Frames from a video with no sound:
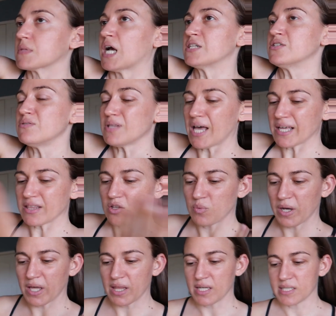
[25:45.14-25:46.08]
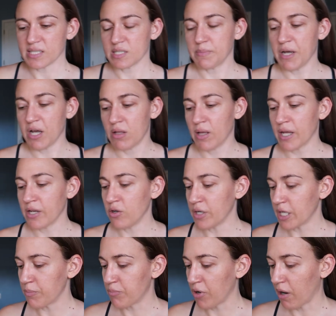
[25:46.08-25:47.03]
I do like the way they smell. I know
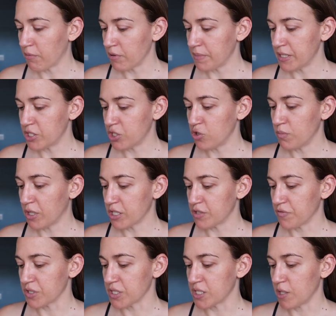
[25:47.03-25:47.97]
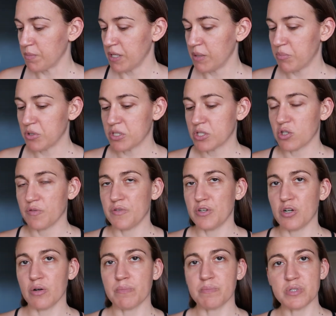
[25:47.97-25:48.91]
it can probably be too much for some people, so if
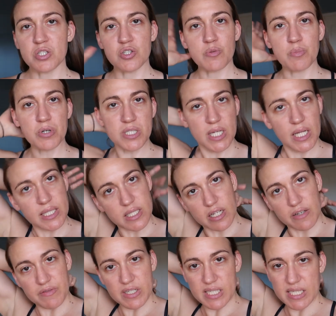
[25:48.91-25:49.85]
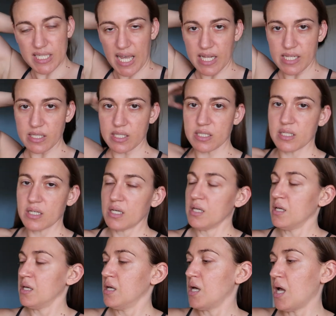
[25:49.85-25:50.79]
you're super sensitive to scents,
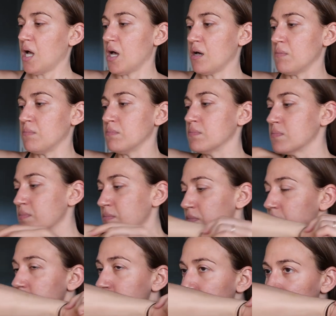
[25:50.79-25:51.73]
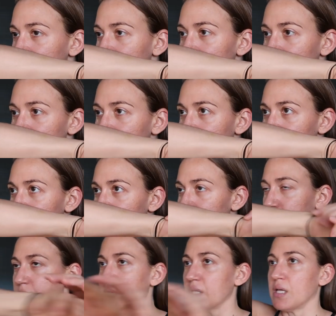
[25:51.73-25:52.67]
um,
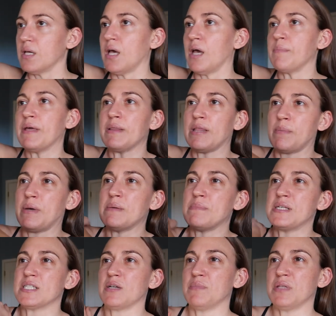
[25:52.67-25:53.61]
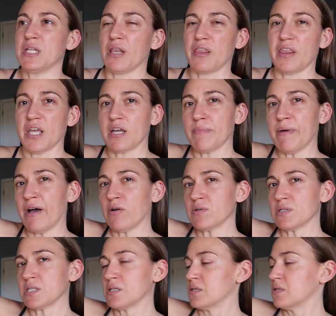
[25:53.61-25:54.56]
I mean, that might be something to think
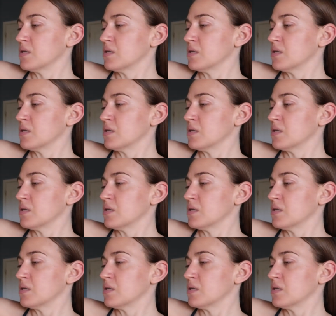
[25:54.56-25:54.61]
about.